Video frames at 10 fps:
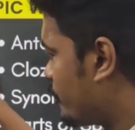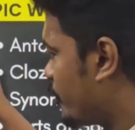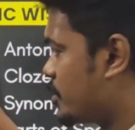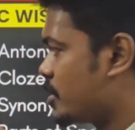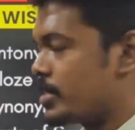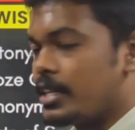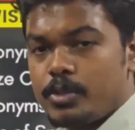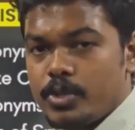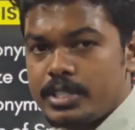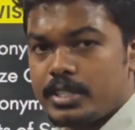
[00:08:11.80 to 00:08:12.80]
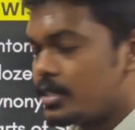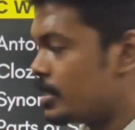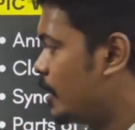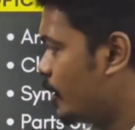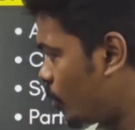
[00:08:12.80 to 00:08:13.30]
and phrases 10
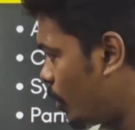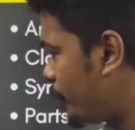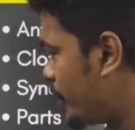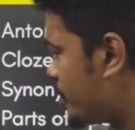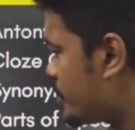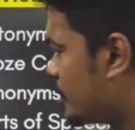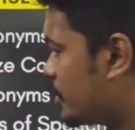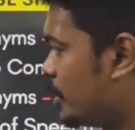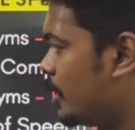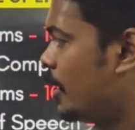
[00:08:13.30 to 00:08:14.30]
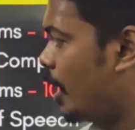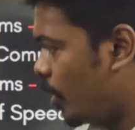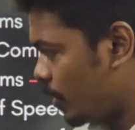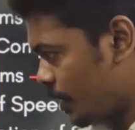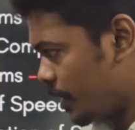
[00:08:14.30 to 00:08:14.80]
questions, comprehension,
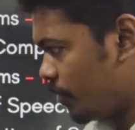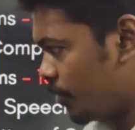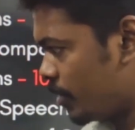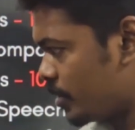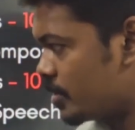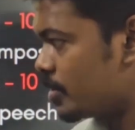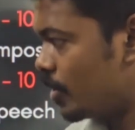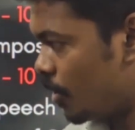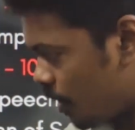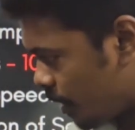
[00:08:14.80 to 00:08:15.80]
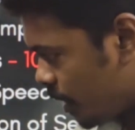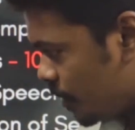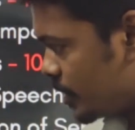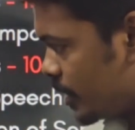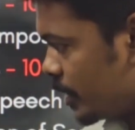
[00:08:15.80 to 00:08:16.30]
ordering of words, ordering
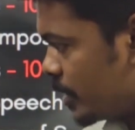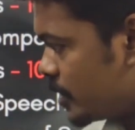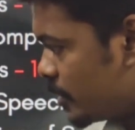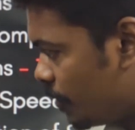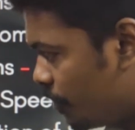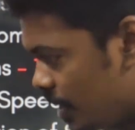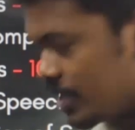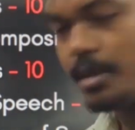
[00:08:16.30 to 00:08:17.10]
of sentence, fill